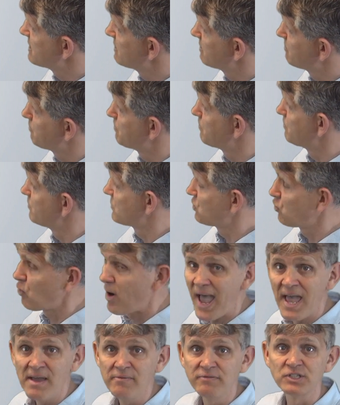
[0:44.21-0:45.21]
a
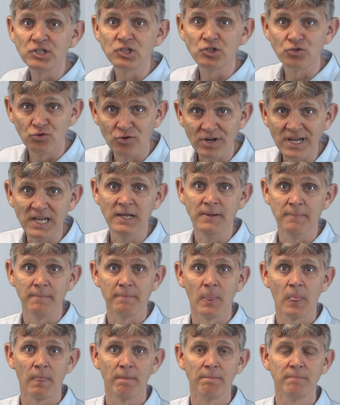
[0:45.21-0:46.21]
driver tree
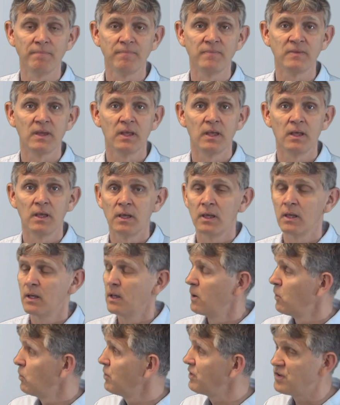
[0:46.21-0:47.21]

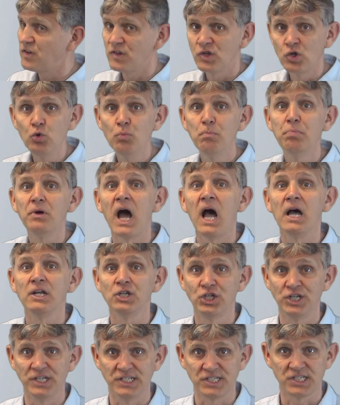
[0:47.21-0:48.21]
with two
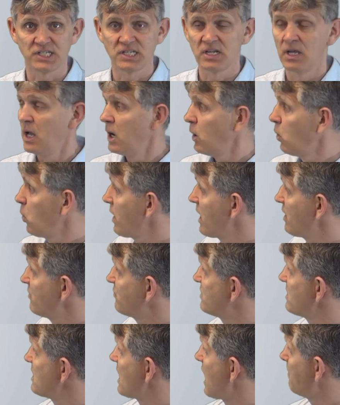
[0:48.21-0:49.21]
branches. We
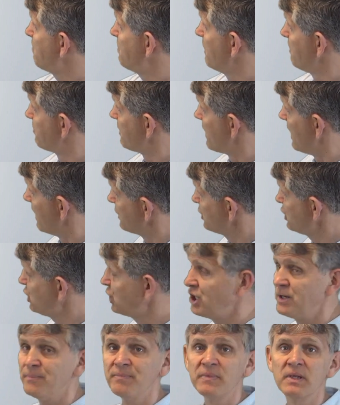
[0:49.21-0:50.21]
have the upper
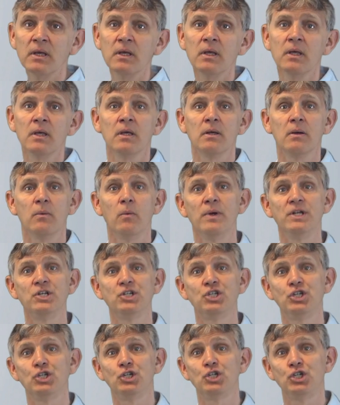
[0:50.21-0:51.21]
branch, which
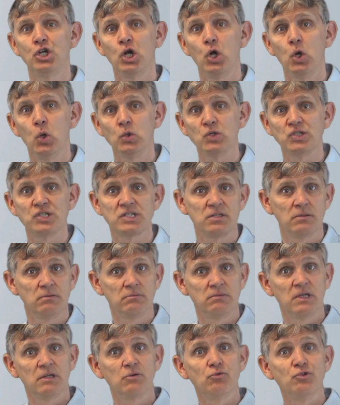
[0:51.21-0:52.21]
shows
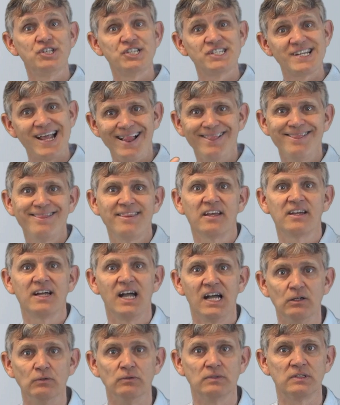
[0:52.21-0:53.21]
the result
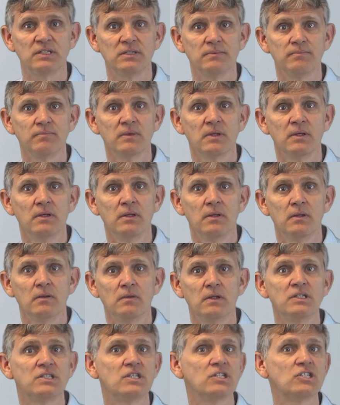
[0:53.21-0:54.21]
account.
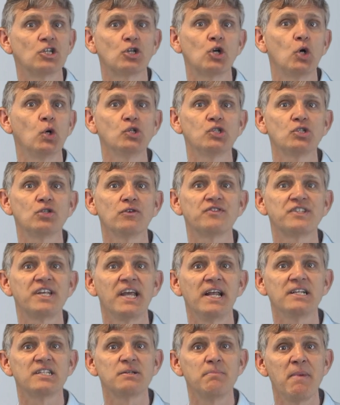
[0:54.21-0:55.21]
This is the cost of
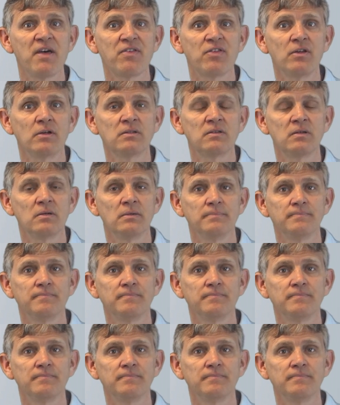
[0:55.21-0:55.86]
sales method.